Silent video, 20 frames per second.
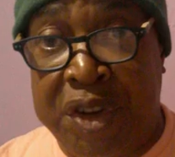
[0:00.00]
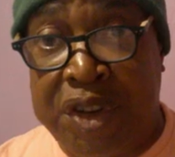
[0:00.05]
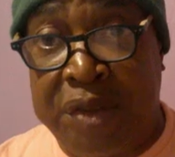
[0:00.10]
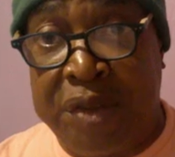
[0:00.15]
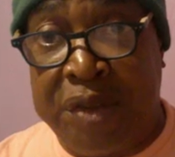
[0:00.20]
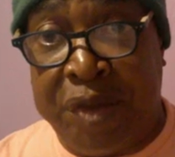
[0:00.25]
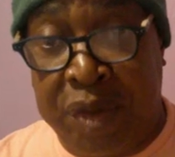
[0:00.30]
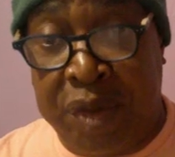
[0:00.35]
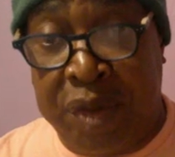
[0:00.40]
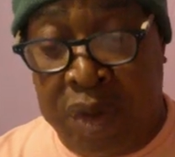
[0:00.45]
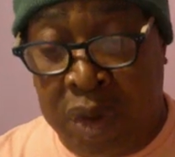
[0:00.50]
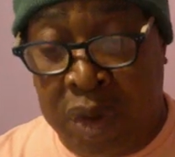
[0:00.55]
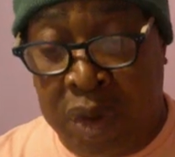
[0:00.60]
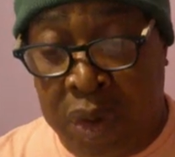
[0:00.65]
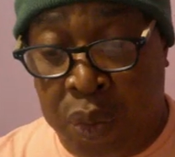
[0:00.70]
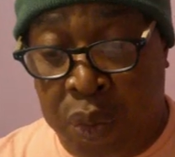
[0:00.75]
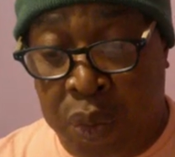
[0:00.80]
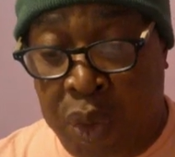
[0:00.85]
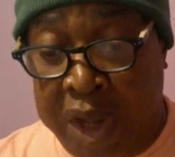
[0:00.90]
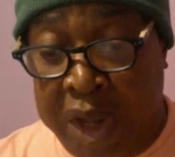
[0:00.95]
different
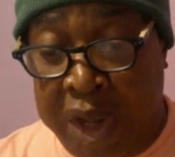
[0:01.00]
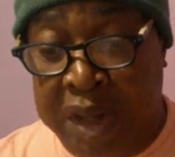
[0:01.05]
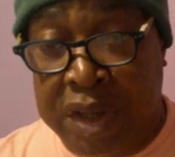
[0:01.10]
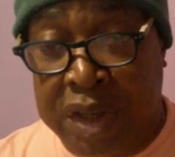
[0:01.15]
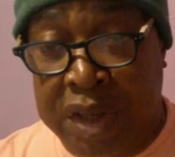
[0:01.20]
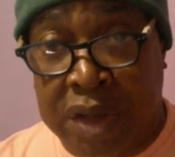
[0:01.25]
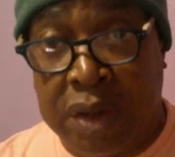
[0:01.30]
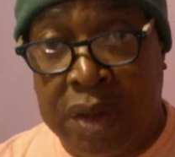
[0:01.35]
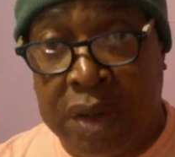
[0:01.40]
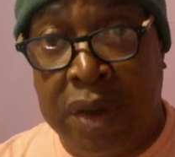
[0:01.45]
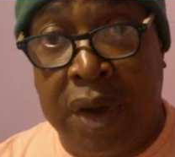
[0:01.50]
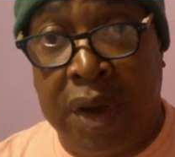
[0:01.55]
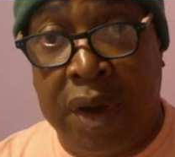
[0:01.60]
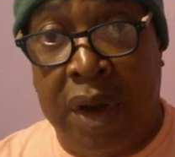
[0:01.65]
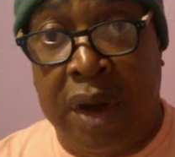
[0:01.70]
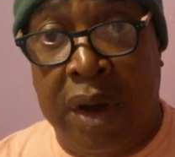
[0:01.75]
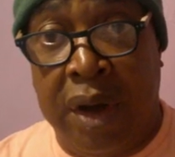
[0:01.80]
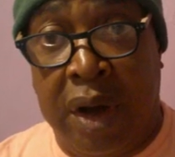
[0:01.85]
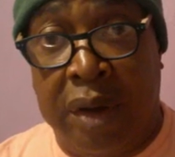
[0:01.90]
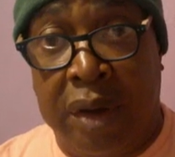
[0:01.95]
ways
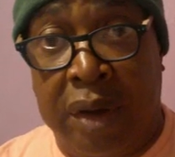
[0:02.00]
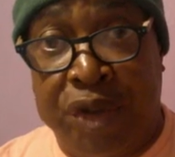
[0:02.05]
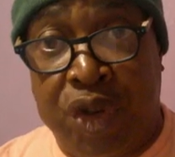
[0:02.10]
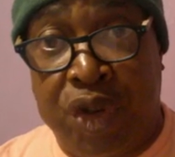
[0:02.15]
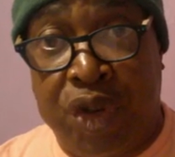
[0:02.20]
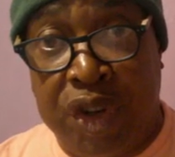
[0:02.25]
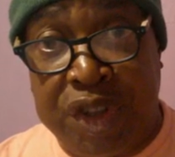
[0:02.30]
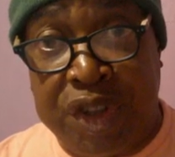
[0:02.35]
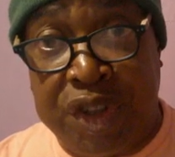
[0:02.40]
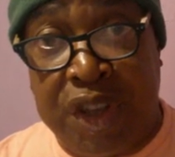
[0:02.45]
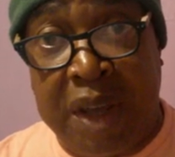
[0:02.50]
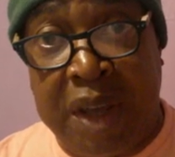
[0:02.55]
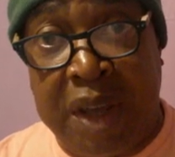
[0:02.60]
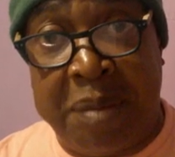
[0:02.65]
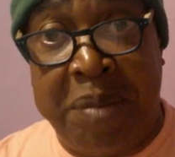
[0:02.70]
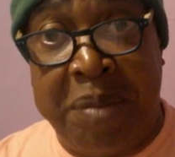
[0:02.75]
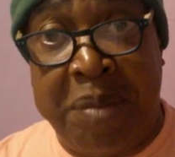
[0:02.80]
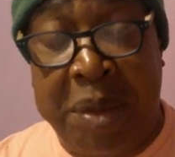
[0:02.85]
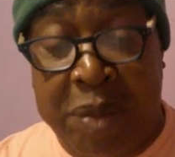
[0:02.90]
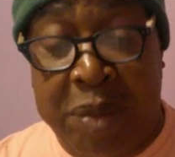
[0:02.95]
of trying to get
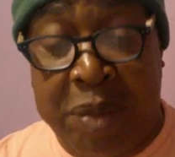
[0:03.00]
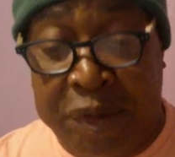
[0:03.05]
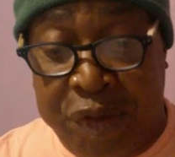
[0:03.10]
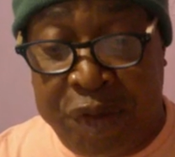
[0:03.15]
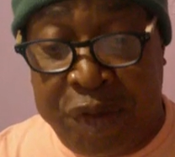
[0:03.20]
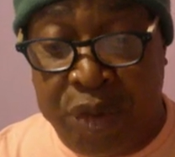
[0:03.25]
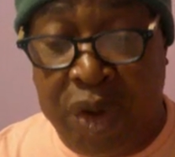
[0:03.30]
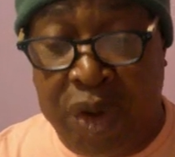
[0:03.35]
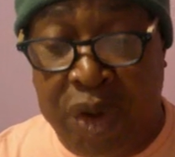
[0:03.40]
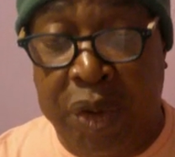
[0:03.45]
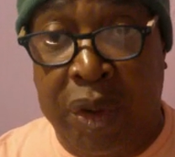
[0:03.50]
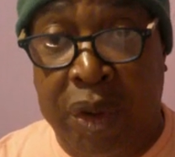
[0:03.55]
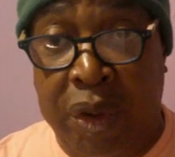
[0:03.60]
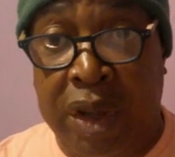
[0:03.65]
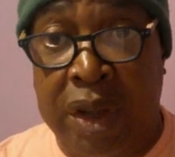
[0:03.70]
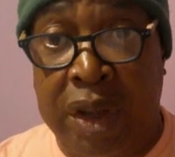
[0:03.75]
people off the road,